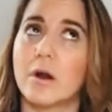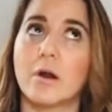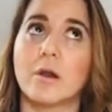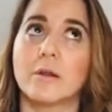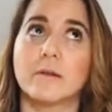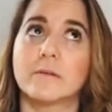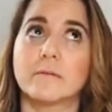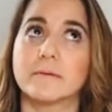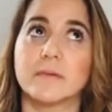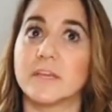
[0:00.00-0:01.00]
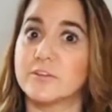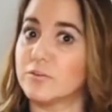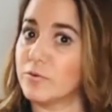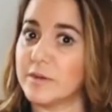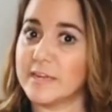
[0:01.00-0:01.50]
are
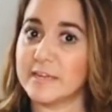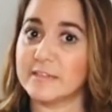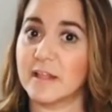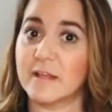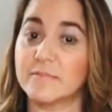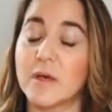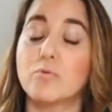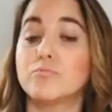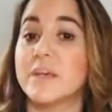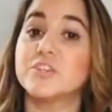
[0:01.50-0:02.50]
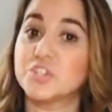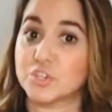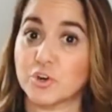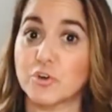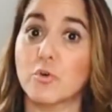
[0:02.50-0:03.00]
ignoring it, they will make
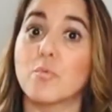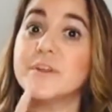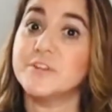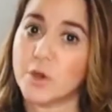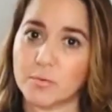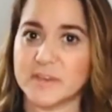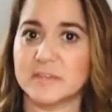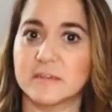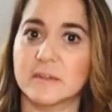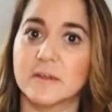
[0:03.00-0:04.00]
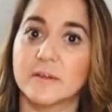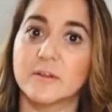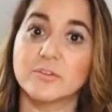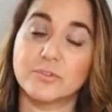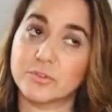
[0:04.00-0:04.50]
sure we know it
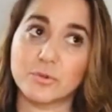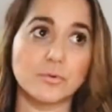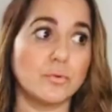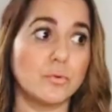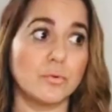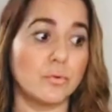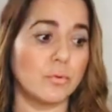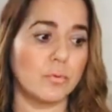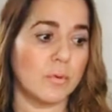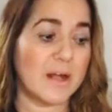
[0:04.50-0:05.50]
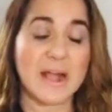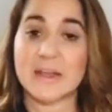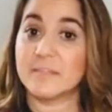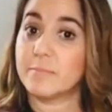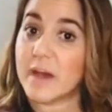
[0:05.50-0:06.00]
through an
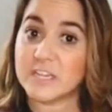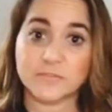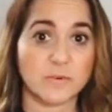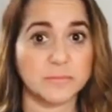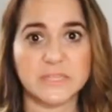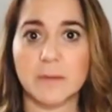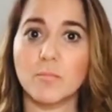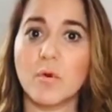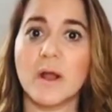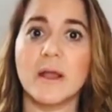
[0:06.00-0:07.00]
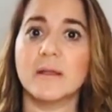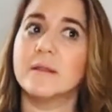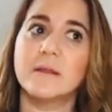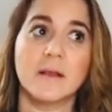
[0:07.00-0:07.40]
advice from someone.